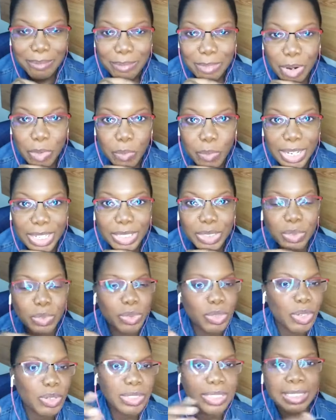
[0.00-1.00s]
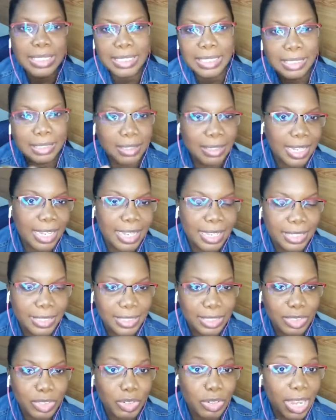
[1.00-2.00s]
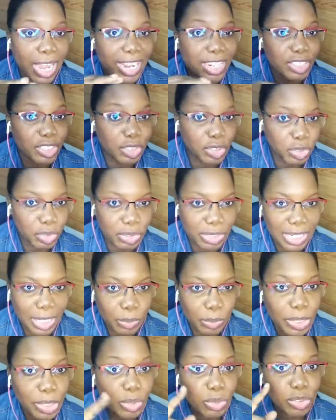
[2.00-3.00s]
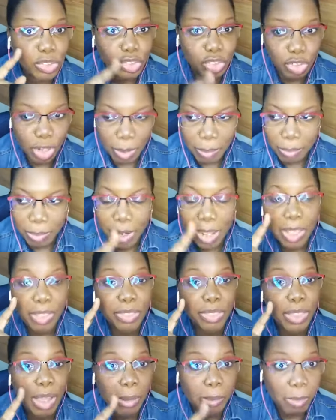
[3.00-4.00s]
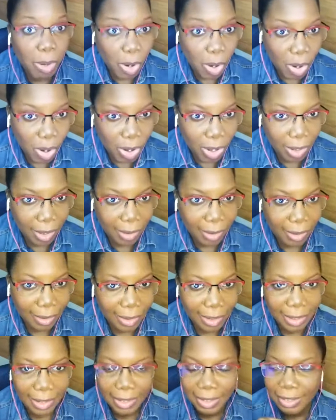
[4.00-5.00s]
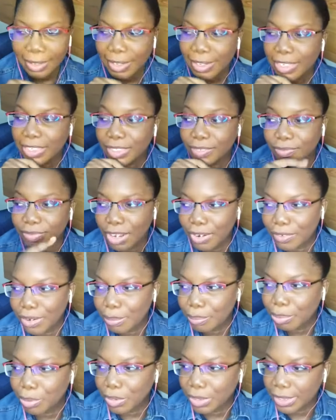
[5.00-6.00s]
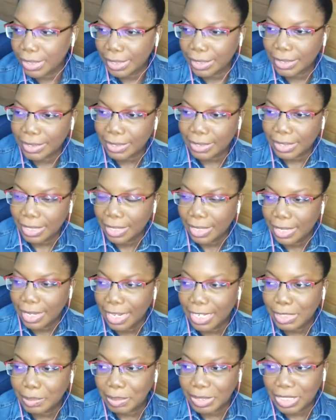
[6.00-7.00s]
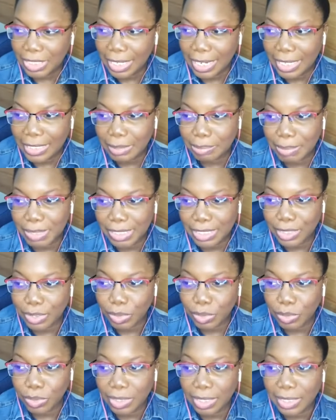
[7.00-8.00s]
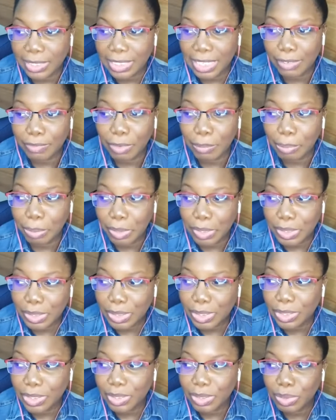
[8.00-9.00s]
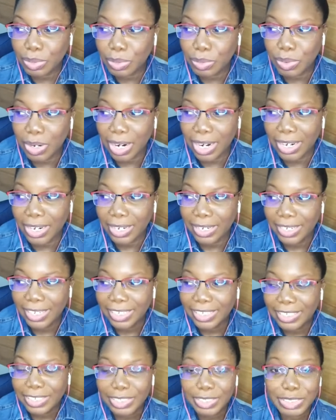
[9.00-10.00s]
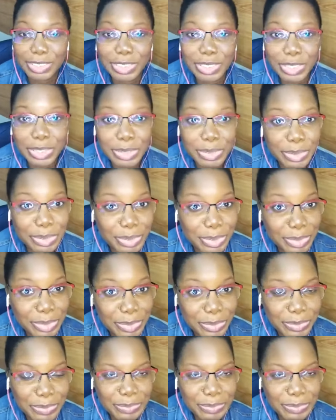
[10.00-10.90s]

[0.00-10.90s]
But we do those little things to ensure that we don't drop the ball. Very important, especially as business owners. And for persons who are new,